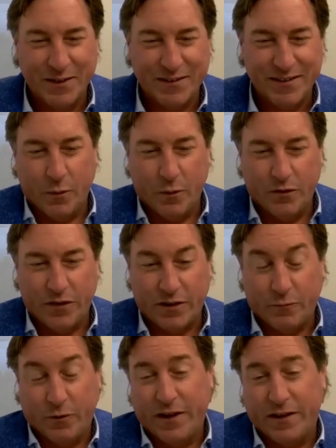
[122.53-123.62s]
But it was
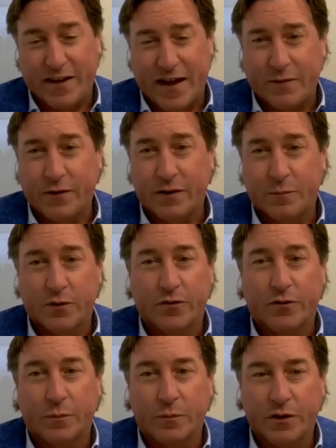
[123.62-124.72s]
really at the advent of
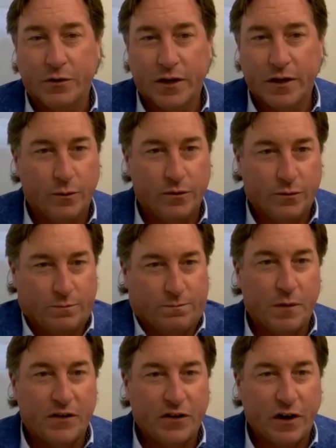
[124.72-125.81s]
personal computing. It was in
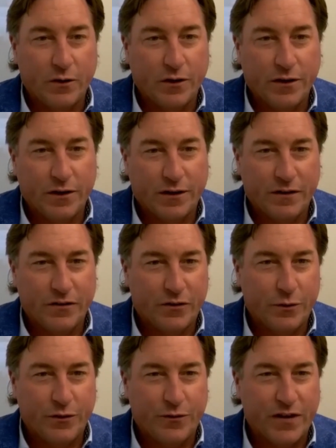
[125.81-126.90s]
my childhood and just
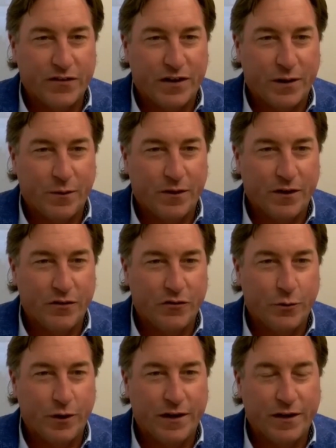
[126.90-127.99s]
always fascinated with it,
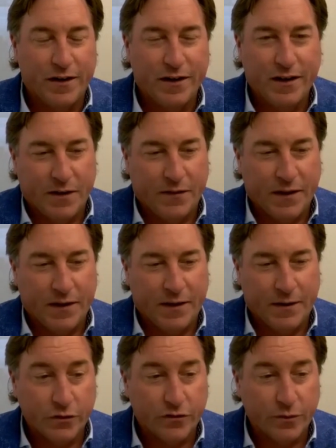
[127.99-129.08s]
enjoyed it. And then
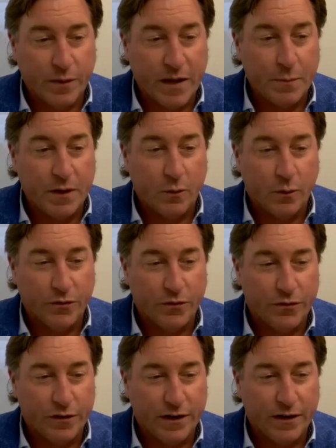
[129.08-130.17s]
took some AP
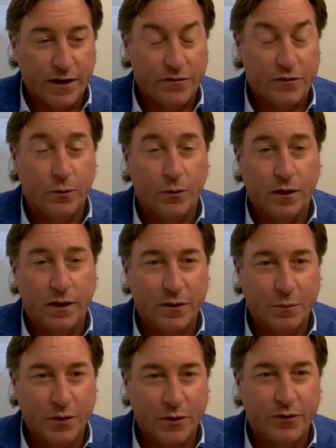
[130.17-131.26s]
courses in high school on
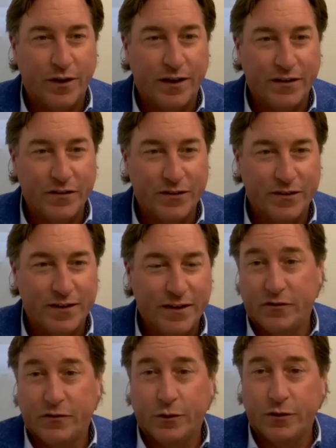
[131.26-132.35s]
computer science and
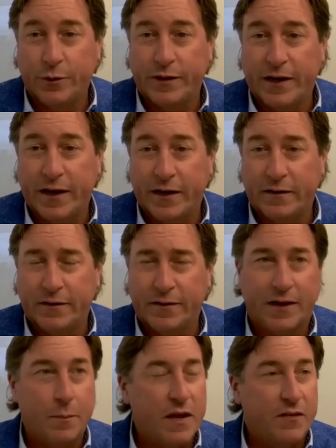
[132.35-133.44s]
enjoyed doing that. I
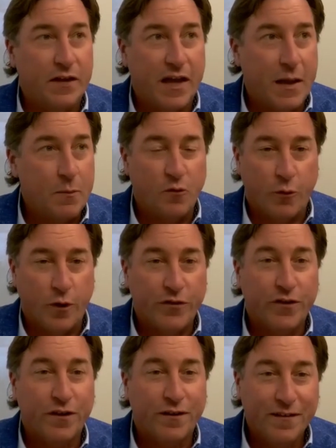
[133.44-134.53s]
think I made the game of
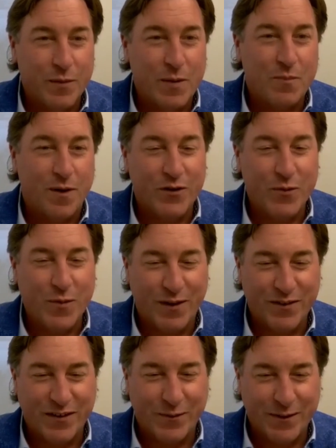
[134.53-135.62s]
Risk as my senior
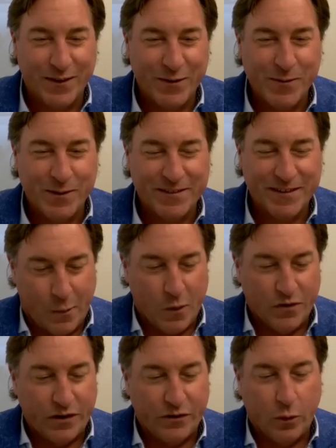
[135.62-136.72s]
project one year, but I
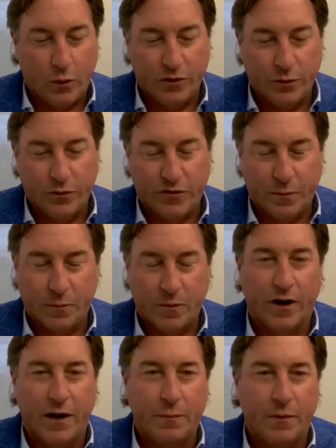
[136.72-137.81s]
wish I told you it was some
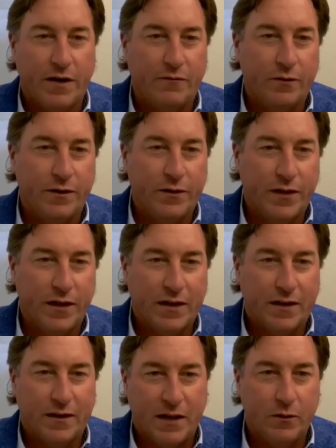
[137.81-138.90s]
grand benevolent
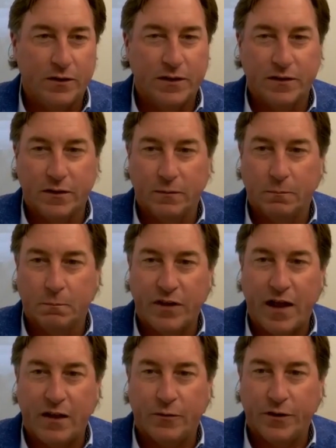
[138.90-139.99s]
thing. I looked at the
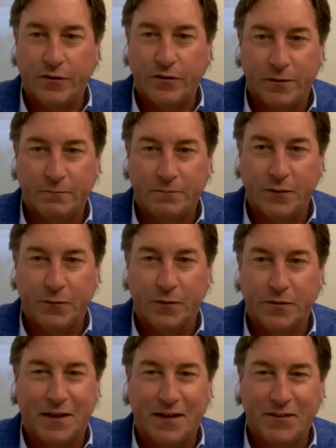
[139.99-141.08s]
salaries of different
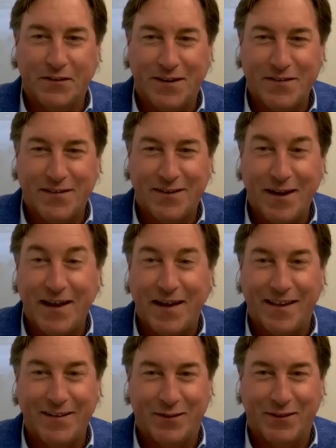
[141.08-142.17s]
things and I said, hey,
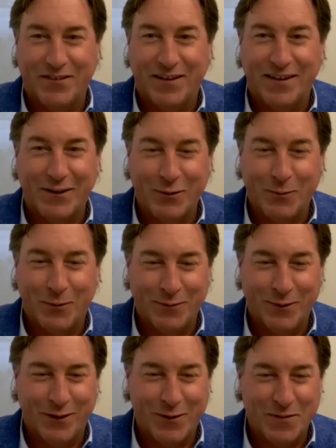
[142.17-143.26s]
that looks like a good one
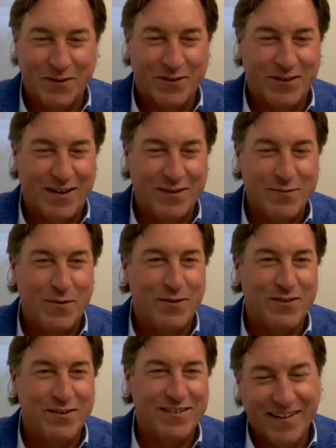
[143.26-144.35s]
for a computer science
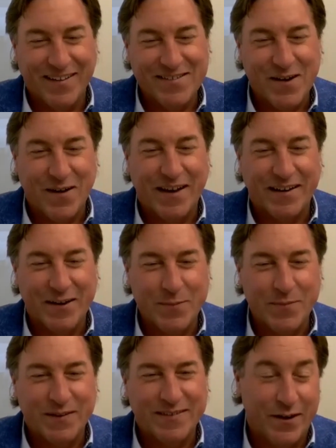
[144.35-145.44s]
person. And that's how I ended
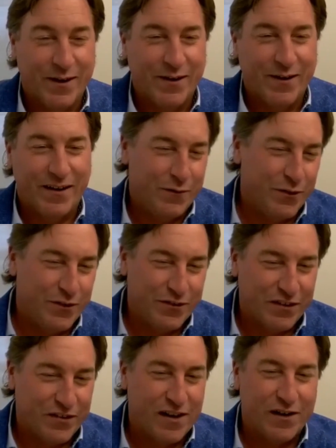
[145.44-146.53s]
up there. University of
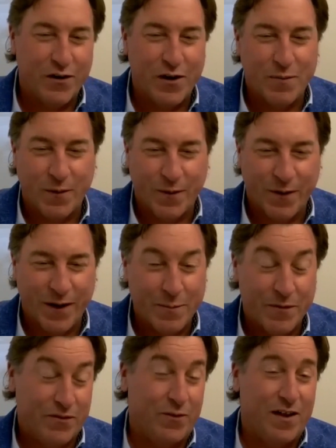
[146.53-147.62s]
Texas had a great program.
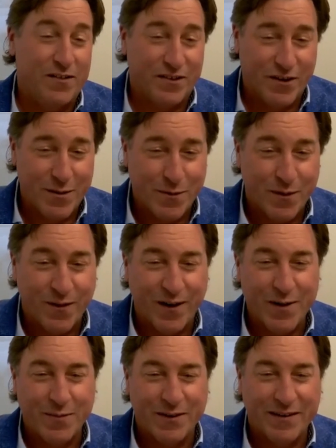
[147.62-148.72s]
It still has a great
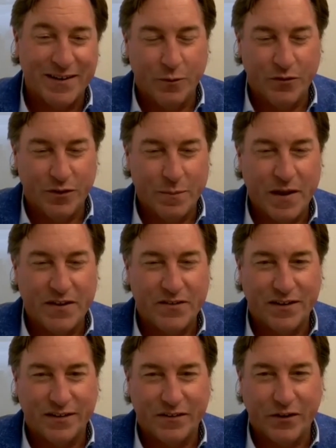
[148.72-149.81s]
program. And it was an
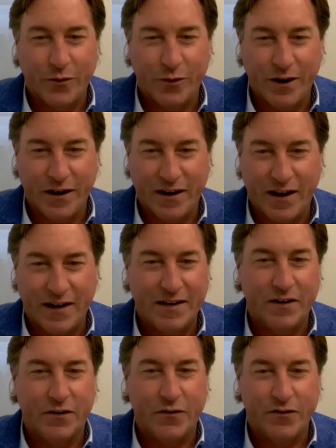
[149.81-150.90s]
amazing degree. I
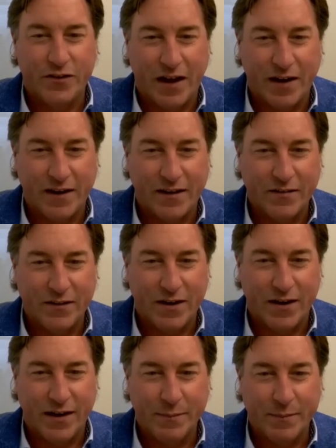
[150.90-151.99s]
didn't understand it at the
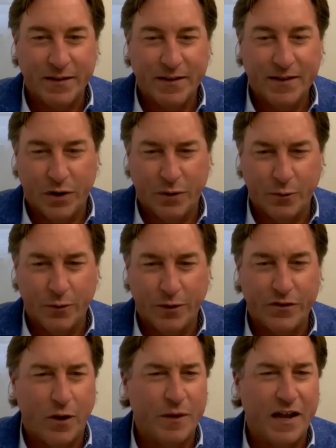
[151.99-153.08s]
time, but it really
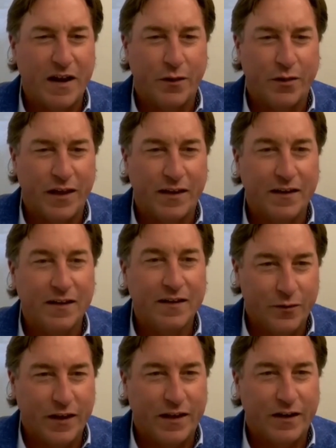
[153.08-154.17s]
taught me how to think and
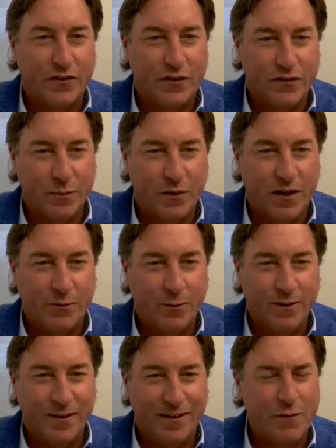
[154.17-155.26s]
think at a system
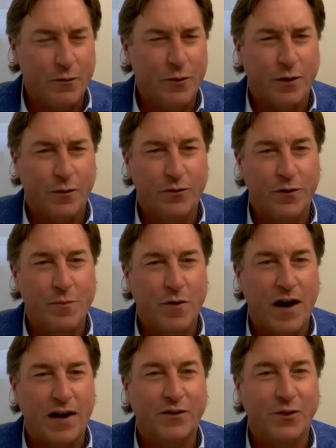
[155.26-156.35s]
level. I never thought it was very
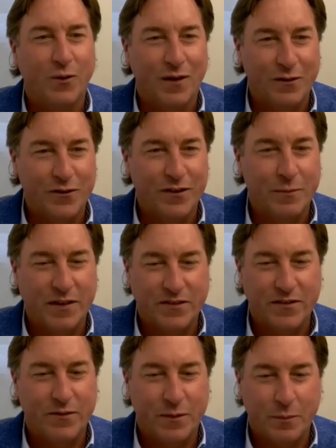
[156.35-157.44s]
practical while I was in the midst
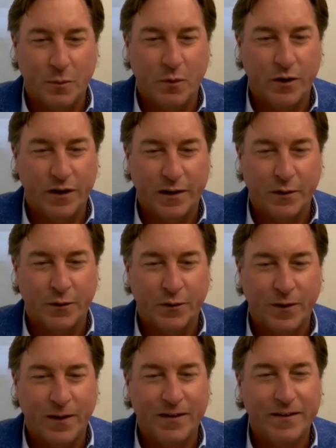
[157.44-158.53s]
of it, but boy, did I learn a
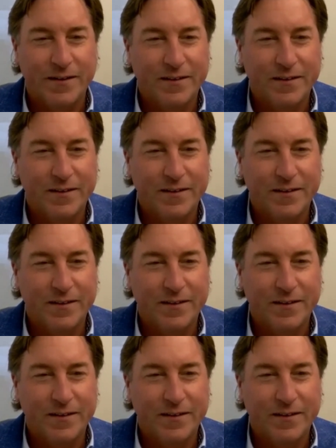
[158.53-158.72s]
lot.